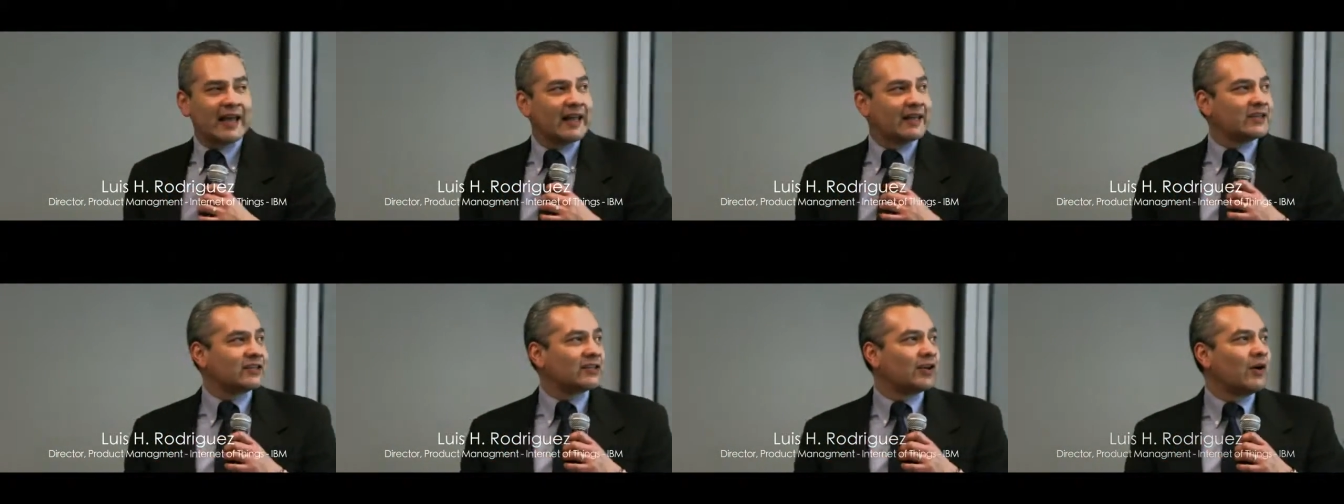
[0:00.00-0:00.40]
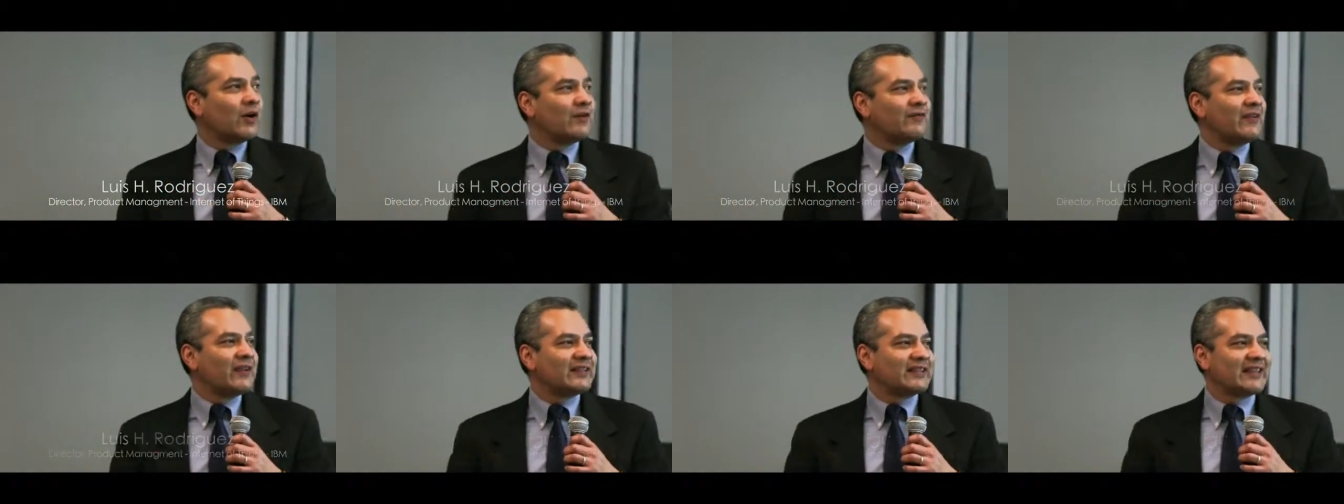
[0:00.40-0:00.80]
And so
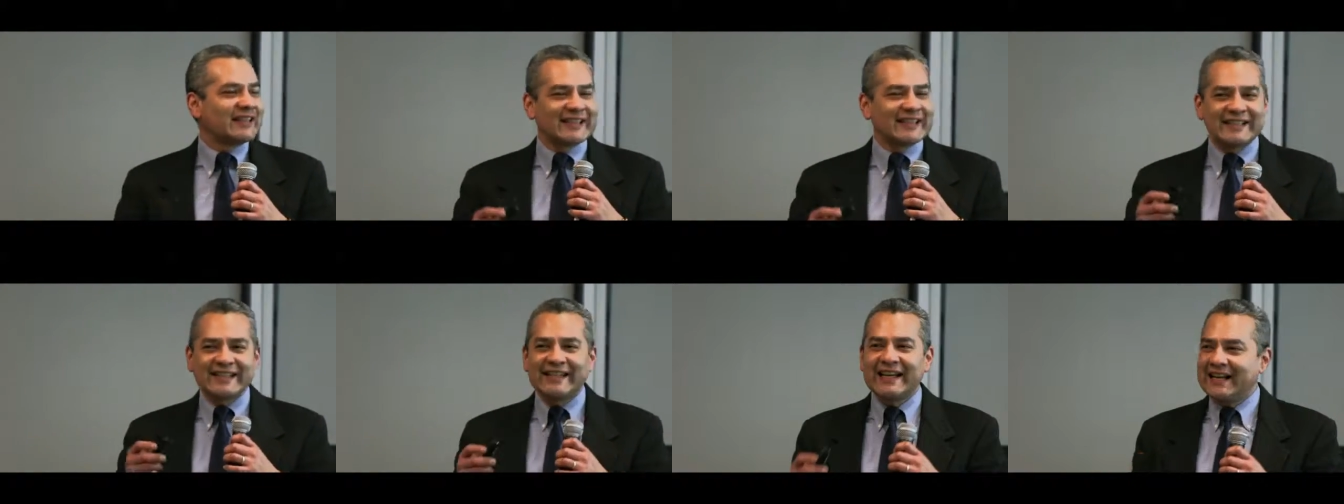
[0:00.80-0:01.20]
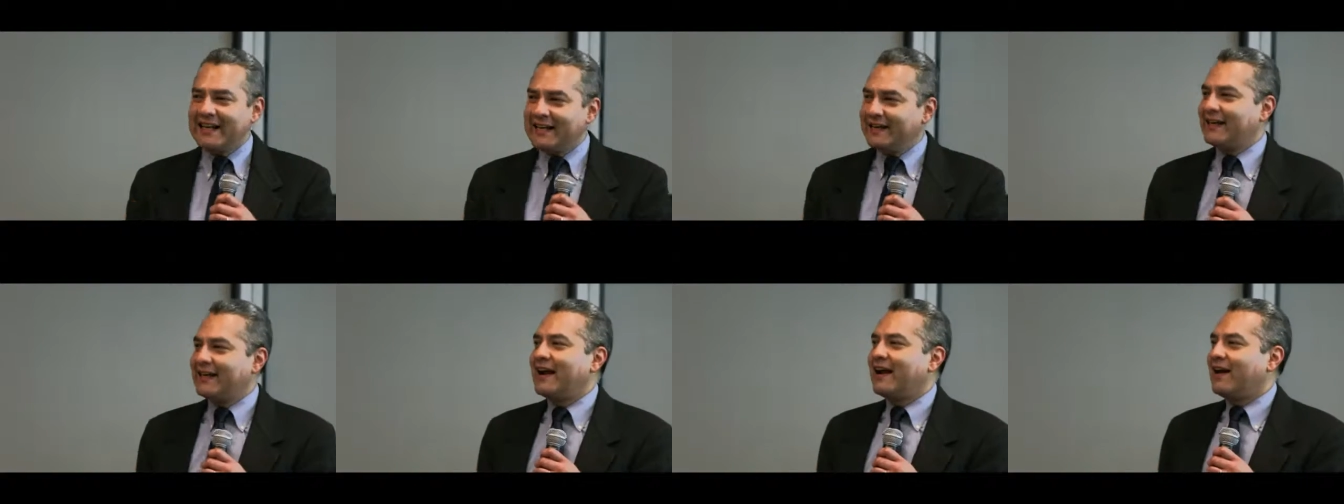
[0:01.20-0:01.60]
if it's just
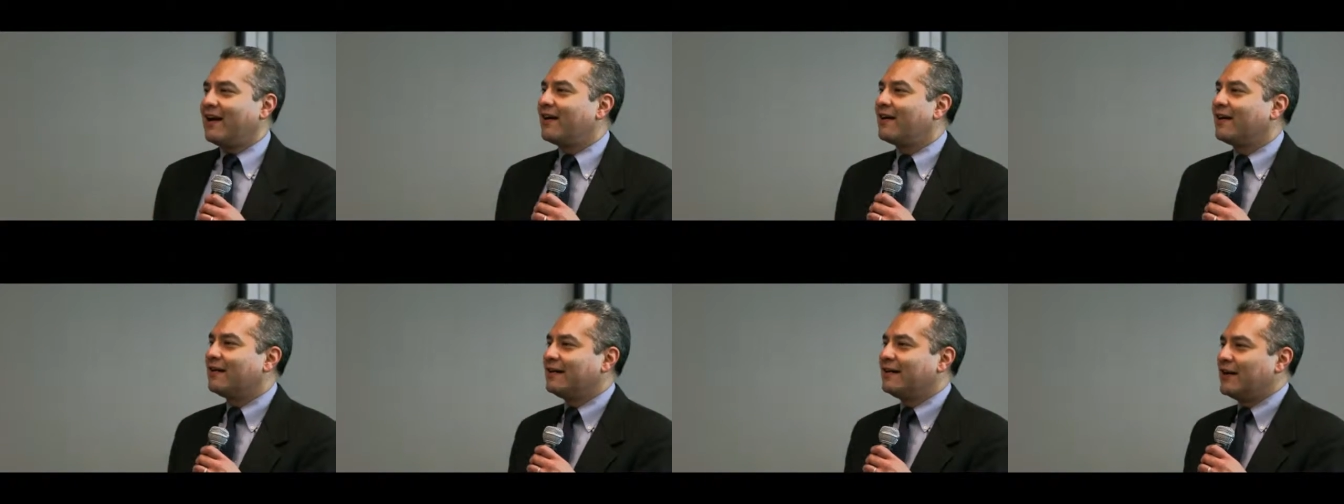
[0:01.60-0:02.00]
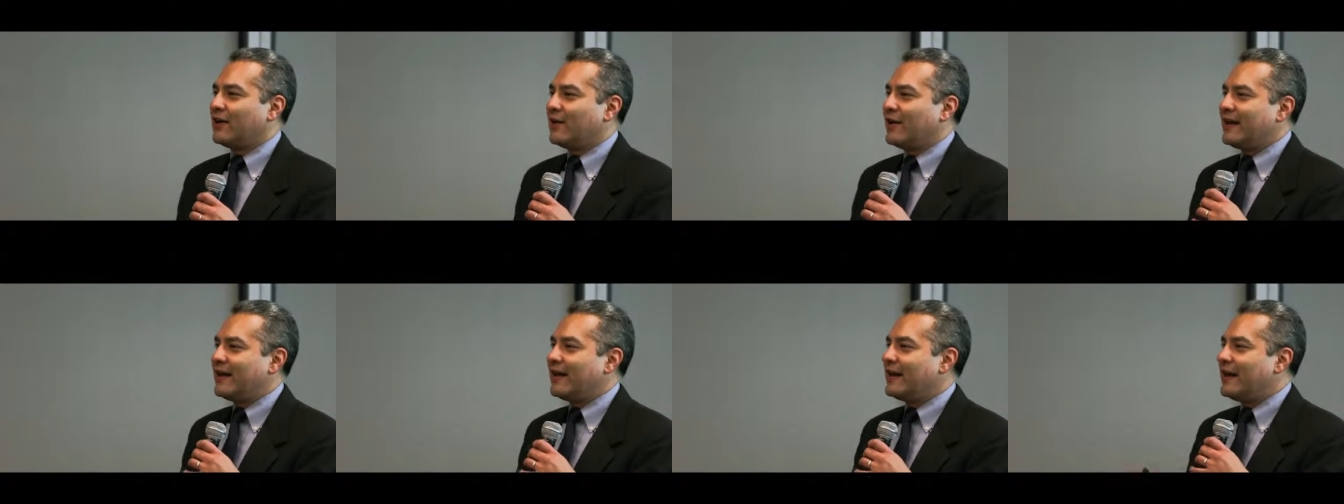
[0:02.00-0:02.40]
sitting there,
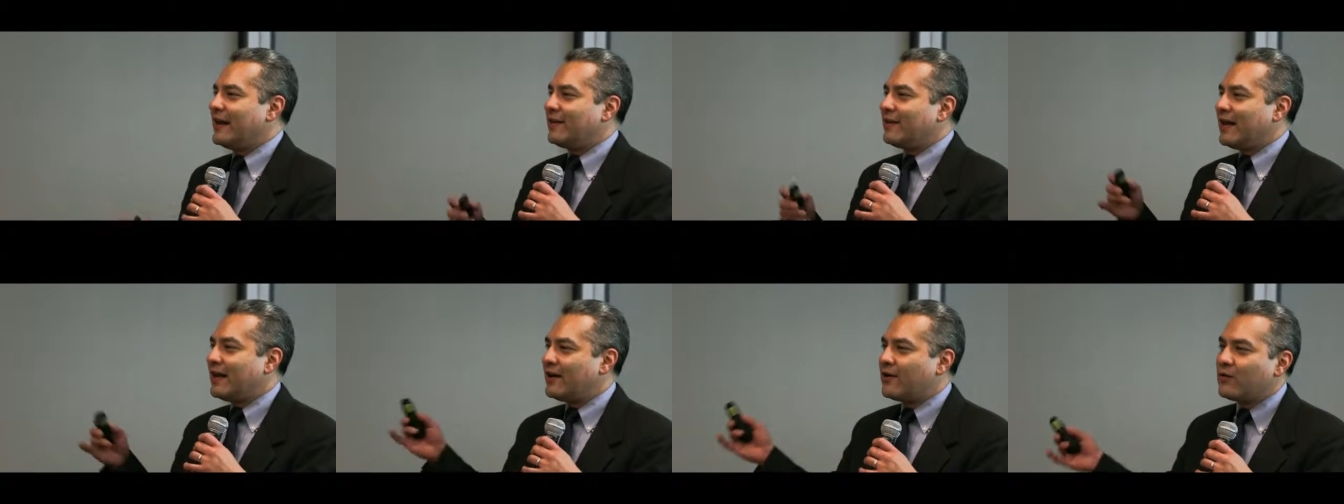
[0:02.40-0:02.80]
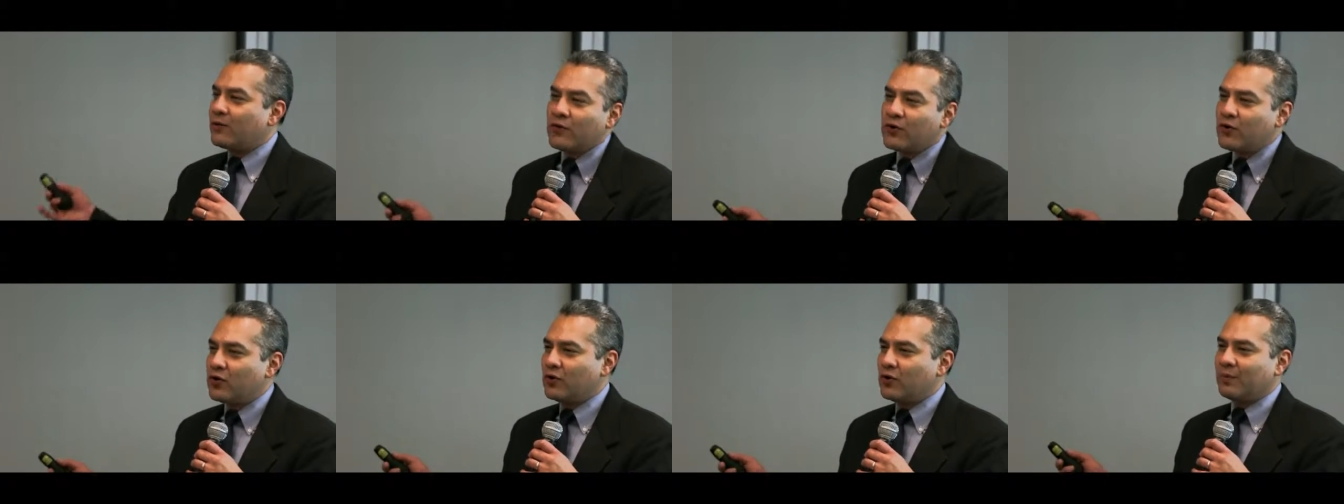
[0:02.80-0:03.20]
in
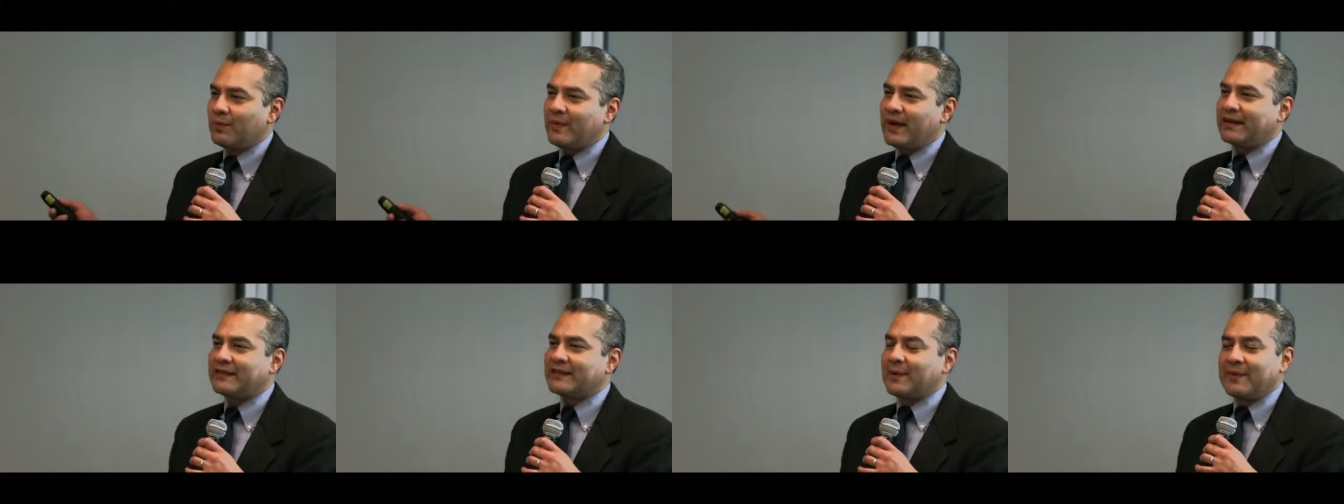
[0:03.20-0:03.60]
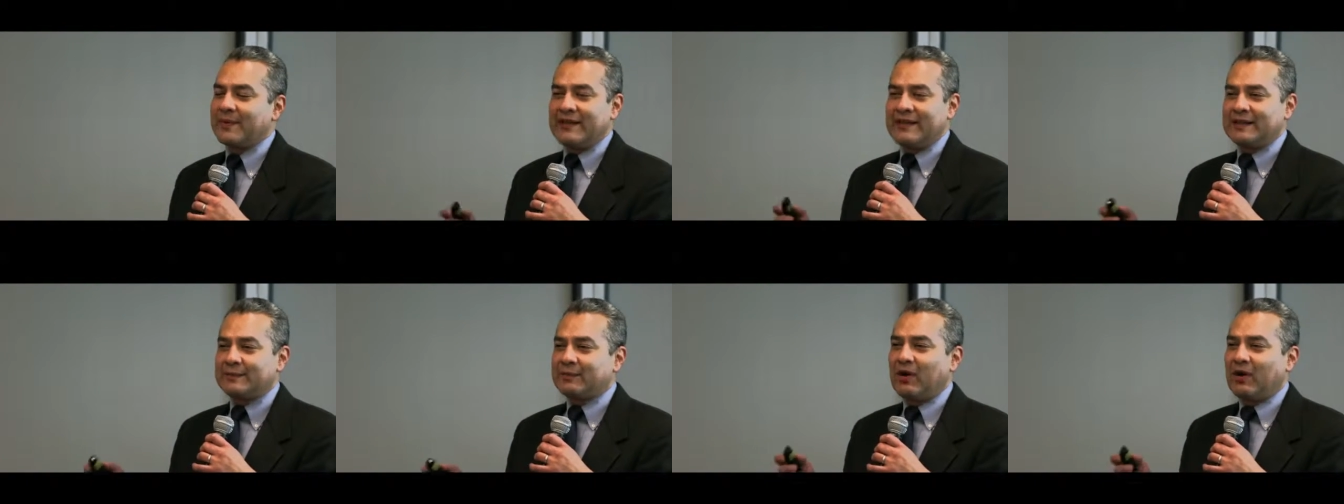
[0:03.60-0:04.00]
a room, and some of
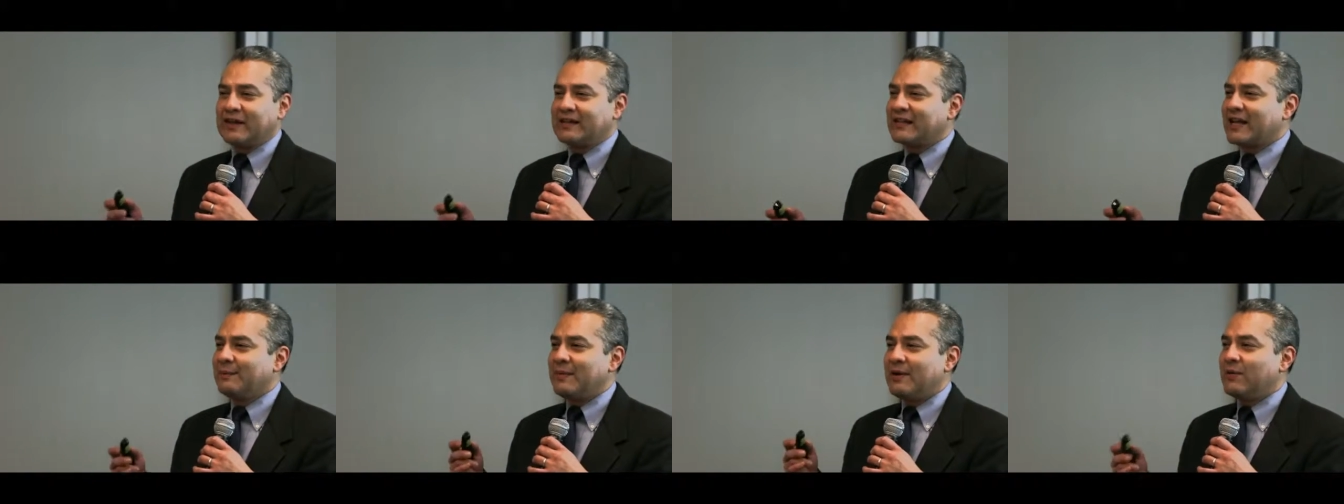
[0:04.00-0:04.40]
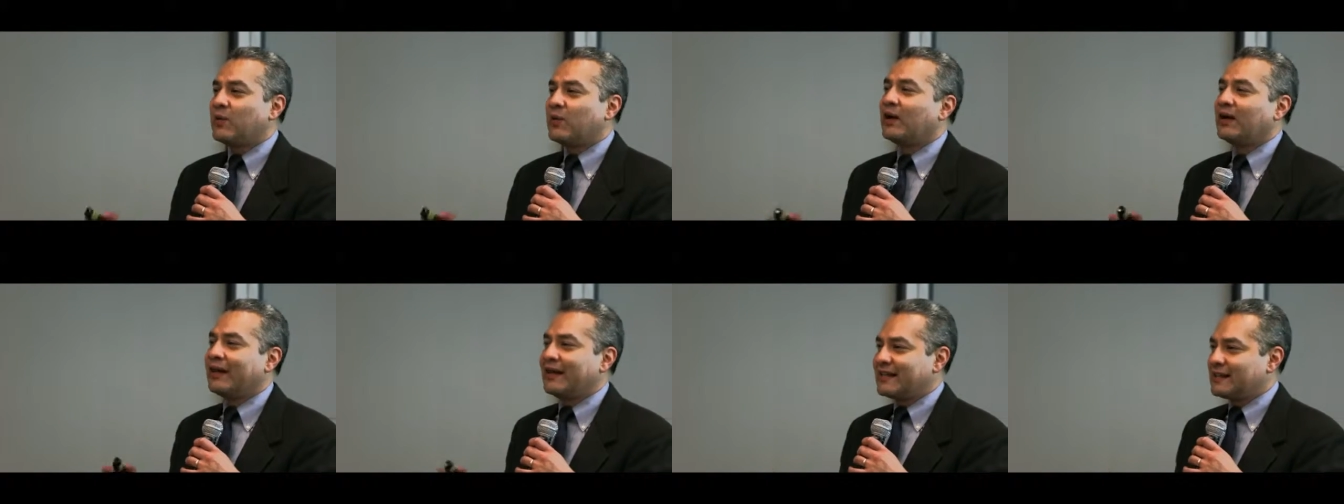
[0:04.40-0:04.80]
these parts can be
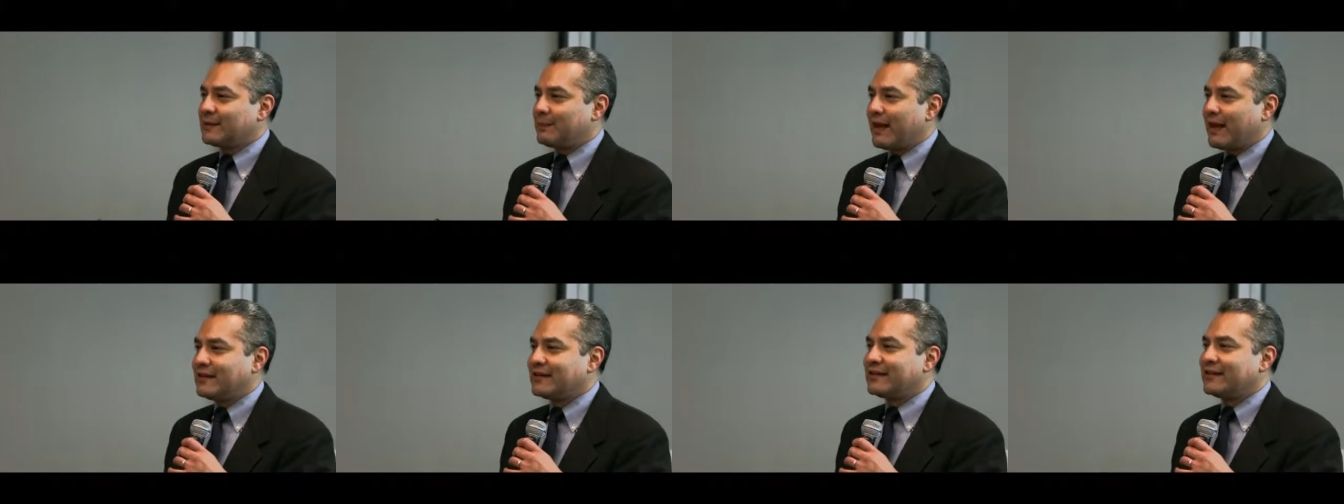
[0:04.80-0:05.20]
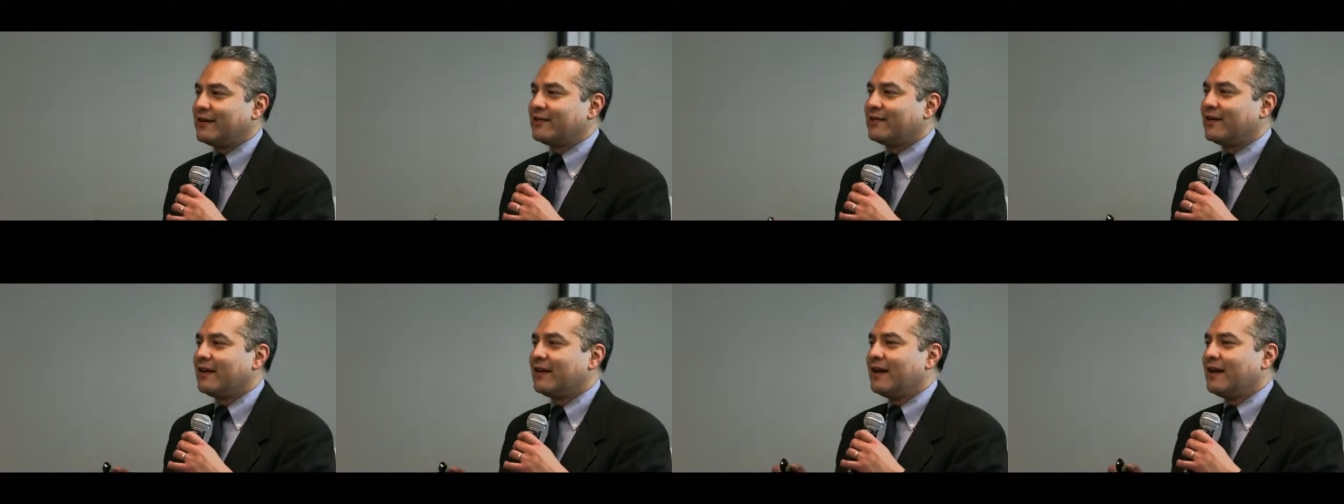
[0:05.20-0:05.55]
real expensive.